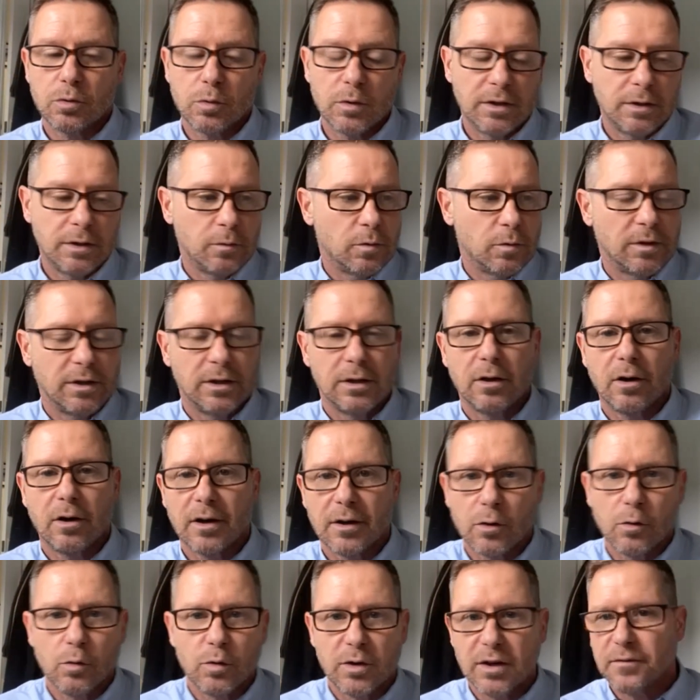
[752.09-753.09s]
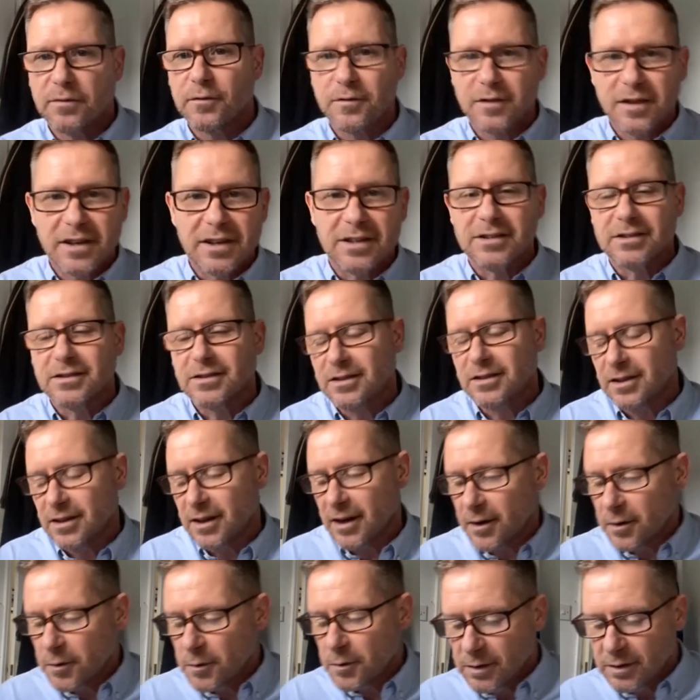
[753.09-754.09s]
We like all different things,
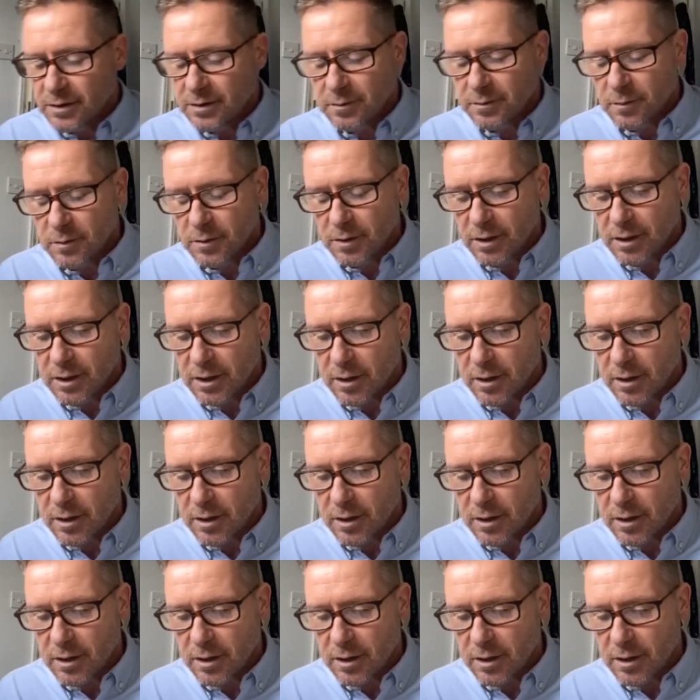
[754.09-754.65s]
and